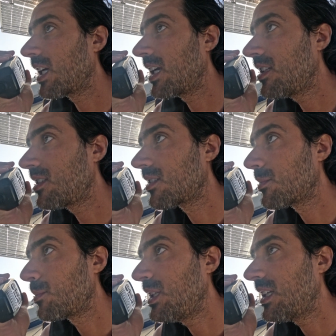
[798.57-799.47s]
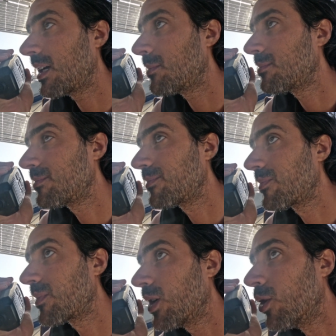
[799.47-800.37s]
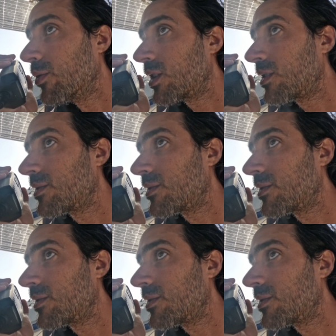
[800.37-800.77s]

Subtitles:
8 p.m. Over.